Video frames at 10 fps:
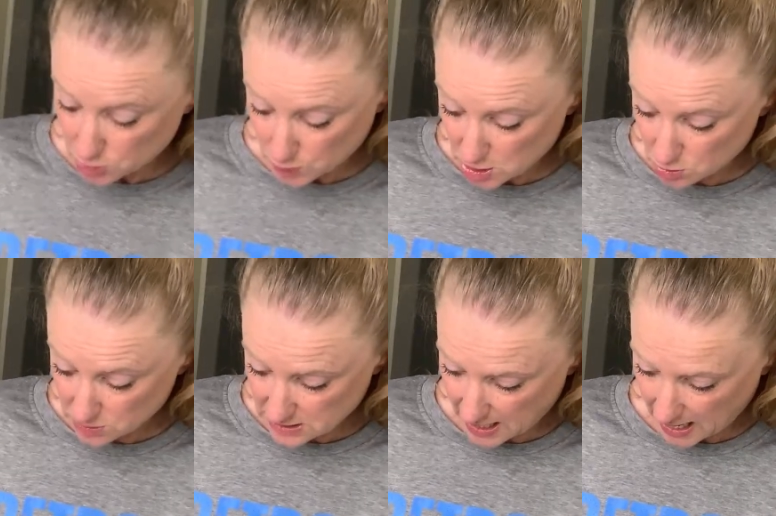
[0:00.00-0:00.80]
we used
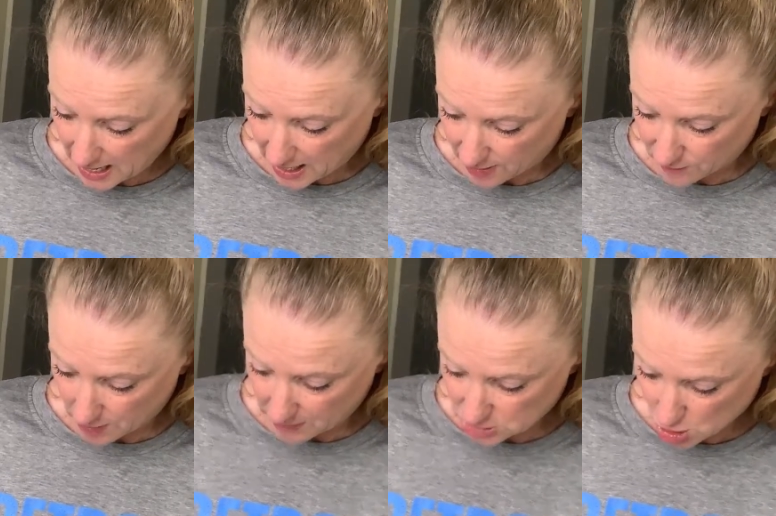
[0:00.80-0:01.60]
to have on
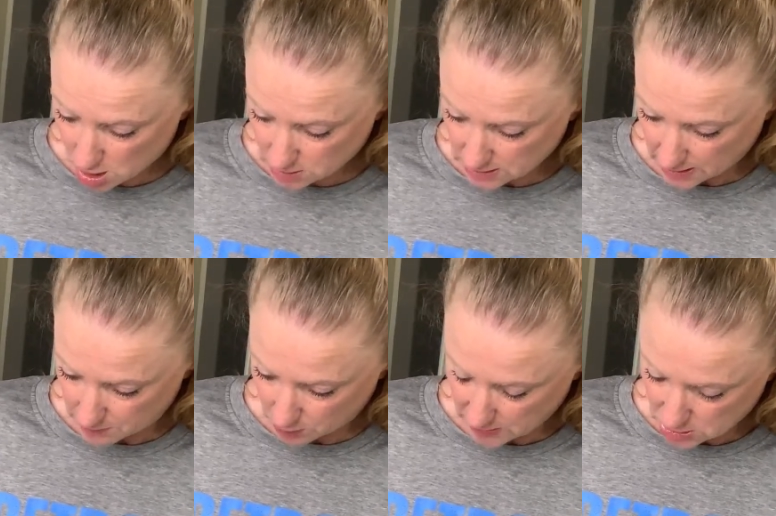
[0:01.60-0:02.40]
my chalk site,
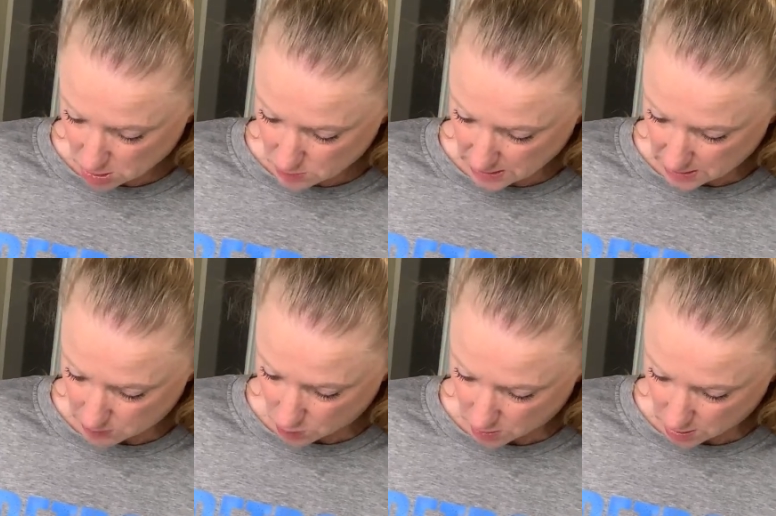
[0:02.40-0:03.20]
but we don't
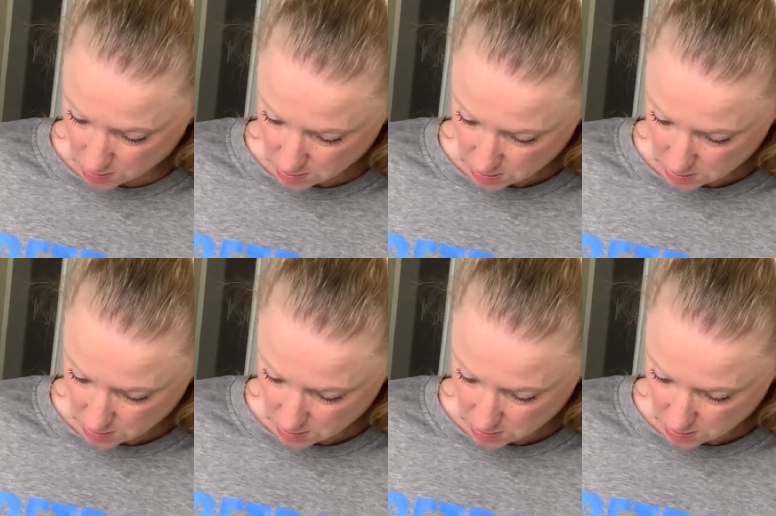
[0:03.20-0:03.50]
anymore.